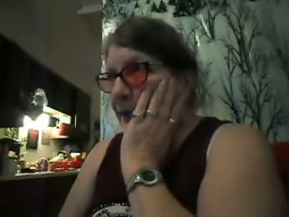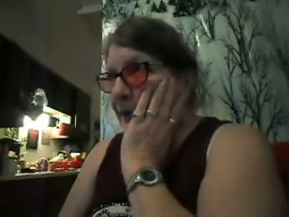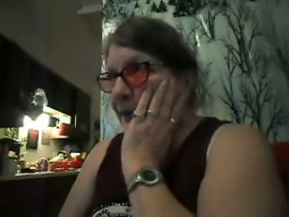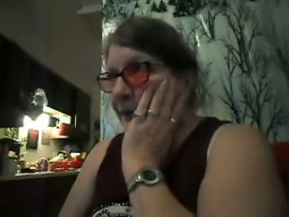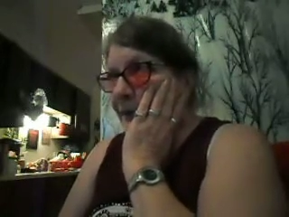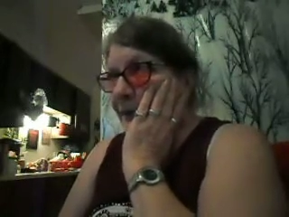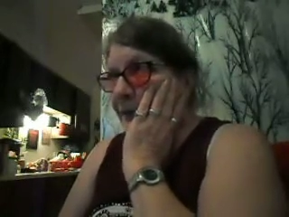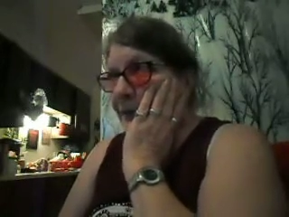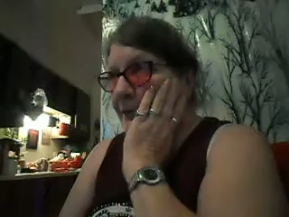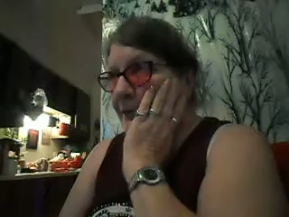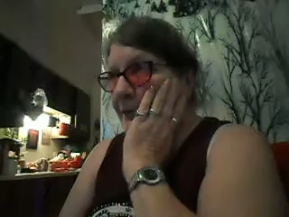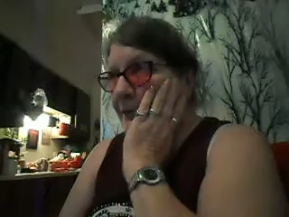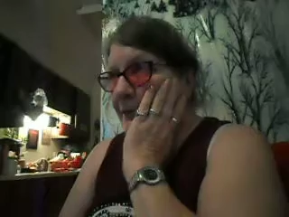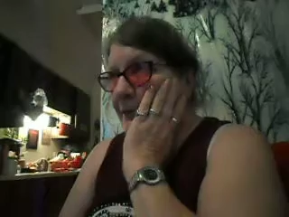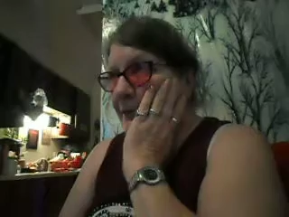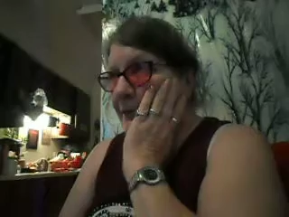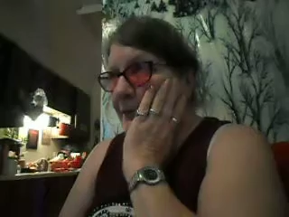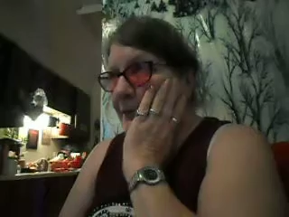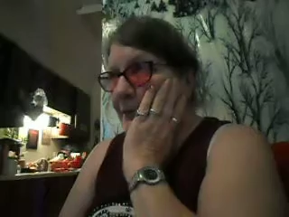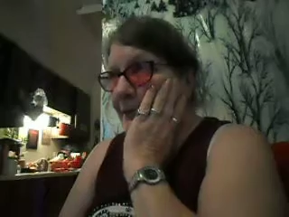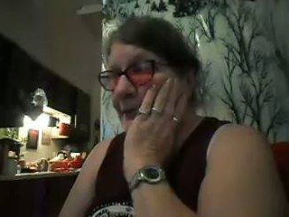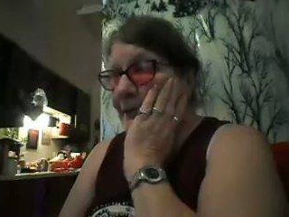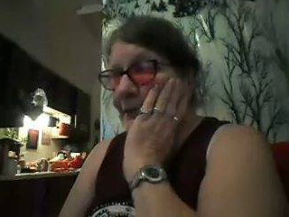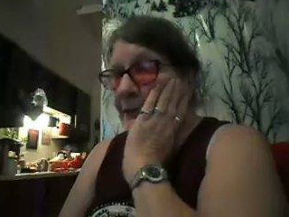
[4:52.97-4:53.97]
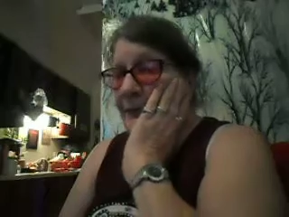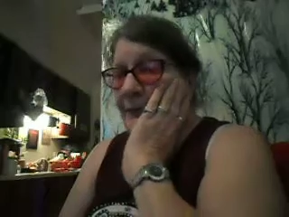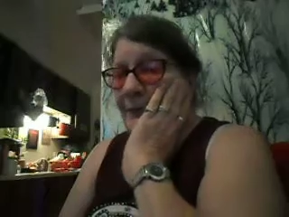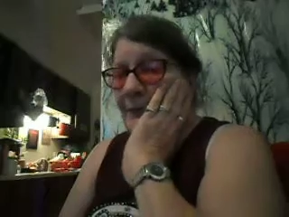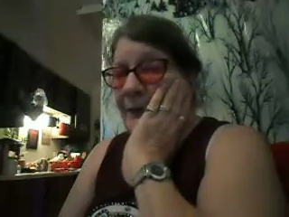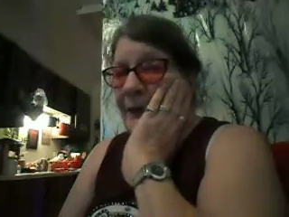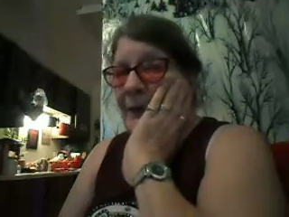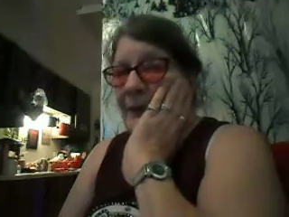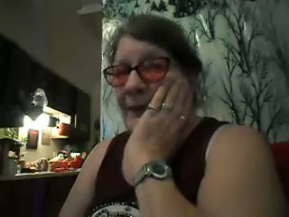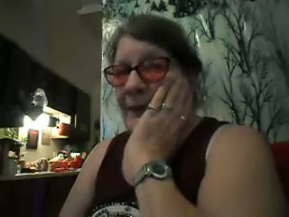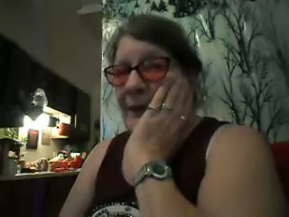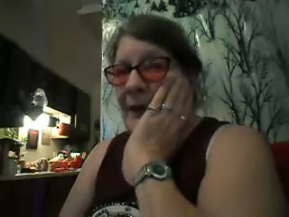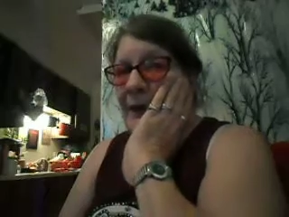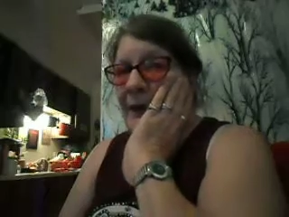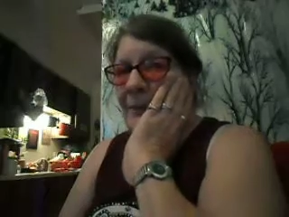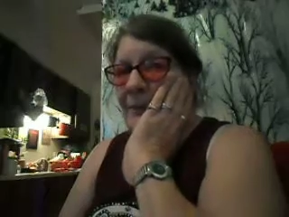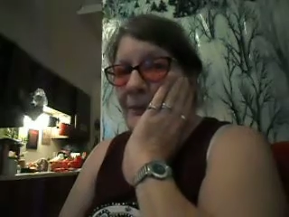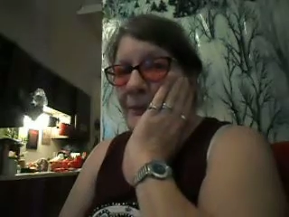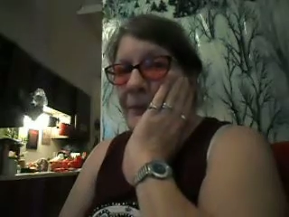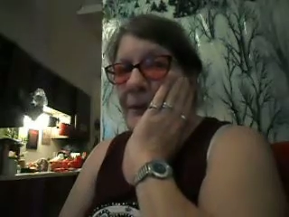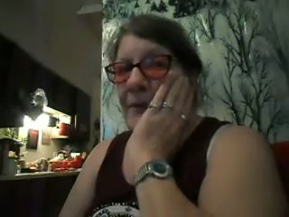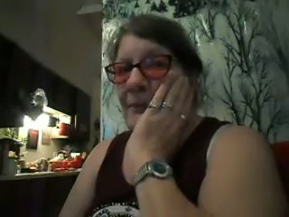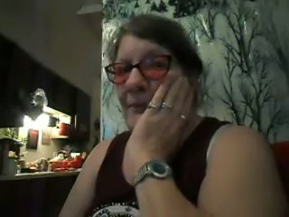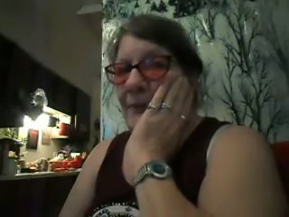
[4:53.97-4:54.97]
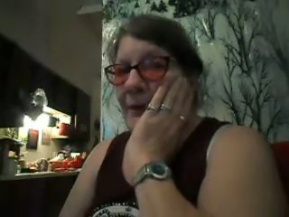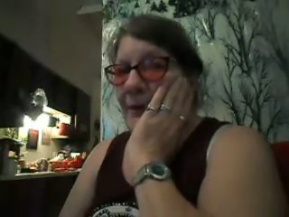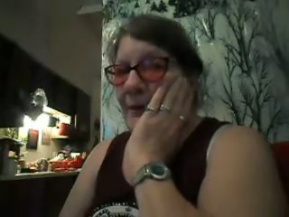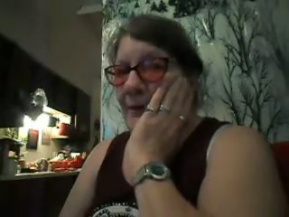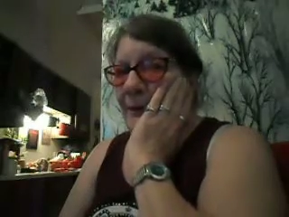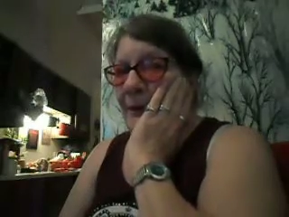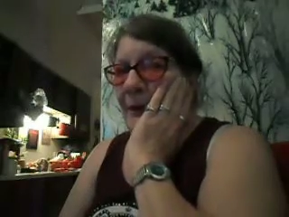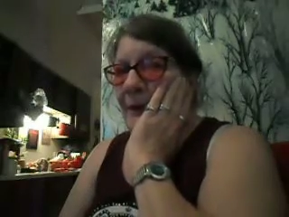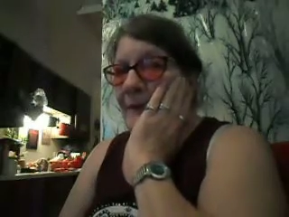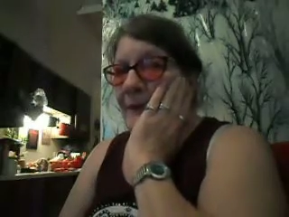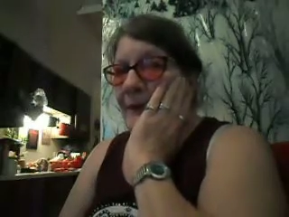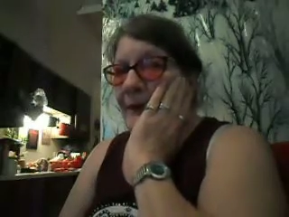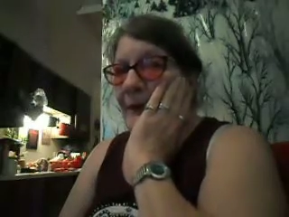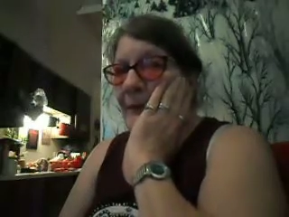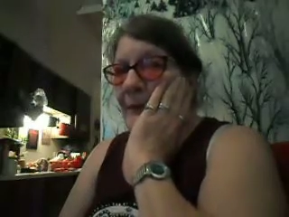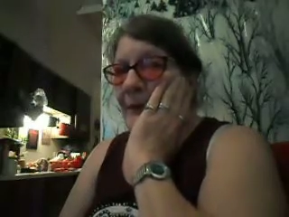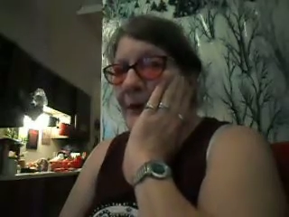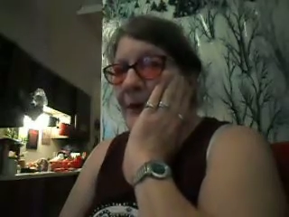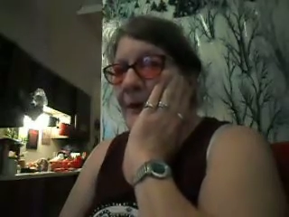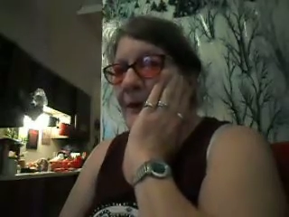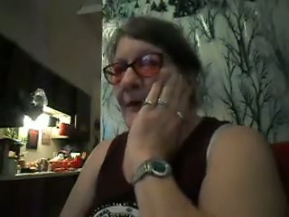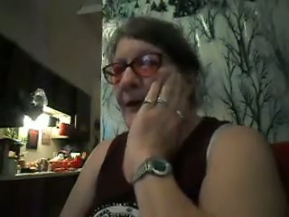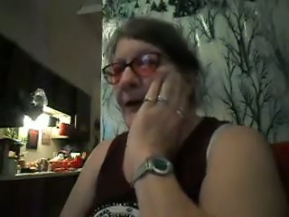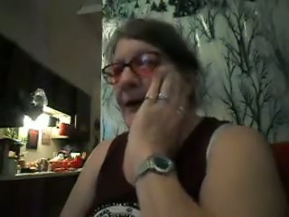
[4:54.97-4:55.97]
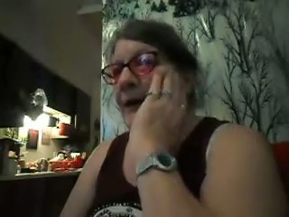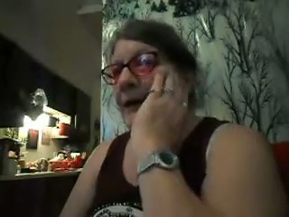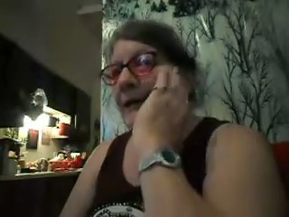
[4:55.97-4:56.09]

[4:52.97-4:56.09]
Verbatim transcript: I just still don't get that, but me and my family are